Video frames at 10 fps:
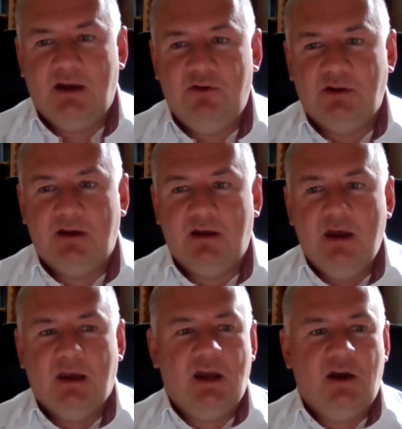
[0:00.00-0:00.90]
having
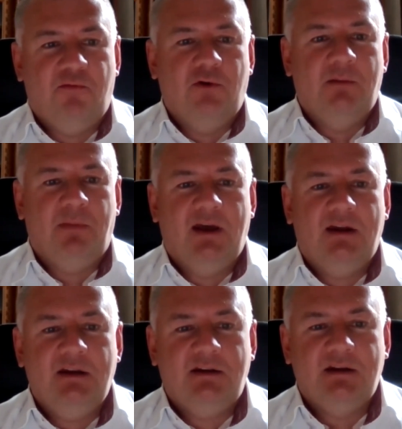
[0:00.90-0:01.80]
carefully
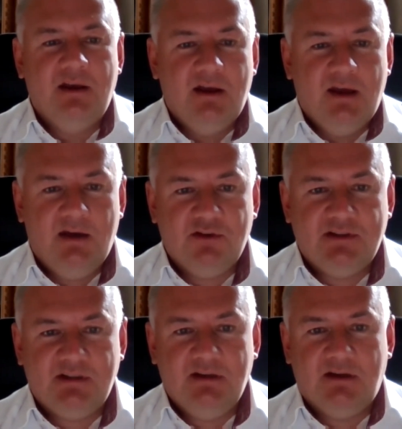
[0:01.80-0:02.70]
planned
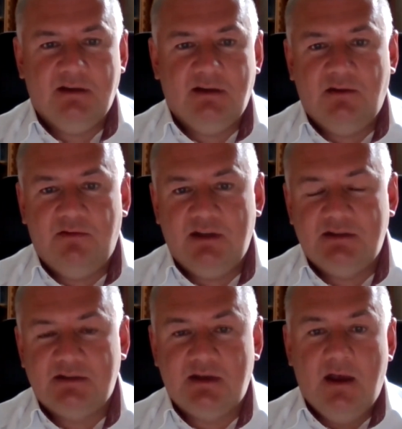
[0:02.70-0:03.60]
everything in
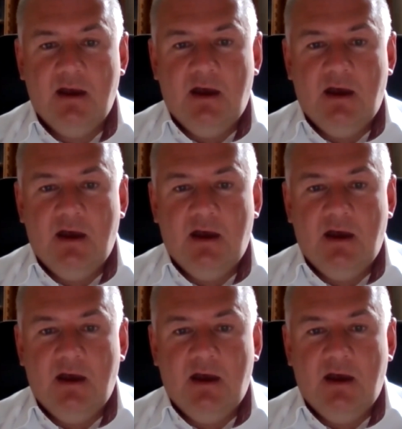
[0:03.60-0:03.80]
advance.